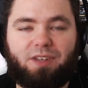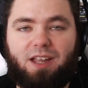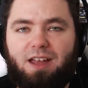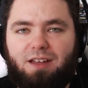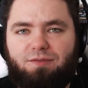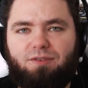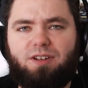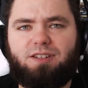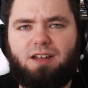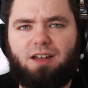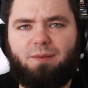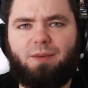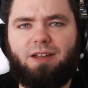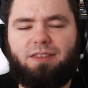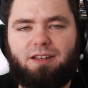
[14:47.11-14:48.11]
Every
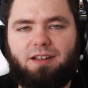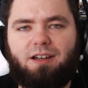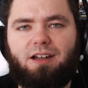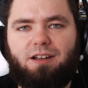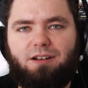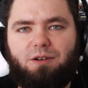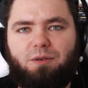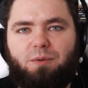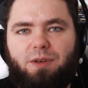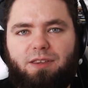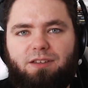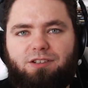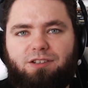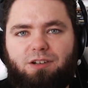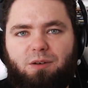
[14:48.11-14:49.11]
time I think I know where
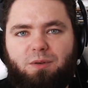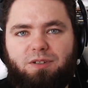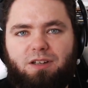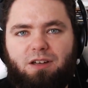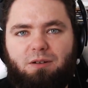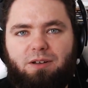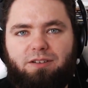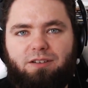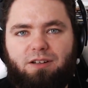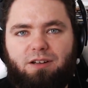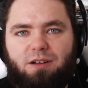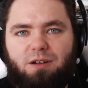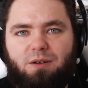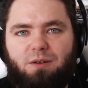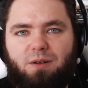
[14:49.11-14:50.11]
this show is going to
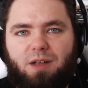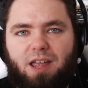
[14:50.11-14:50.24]
go,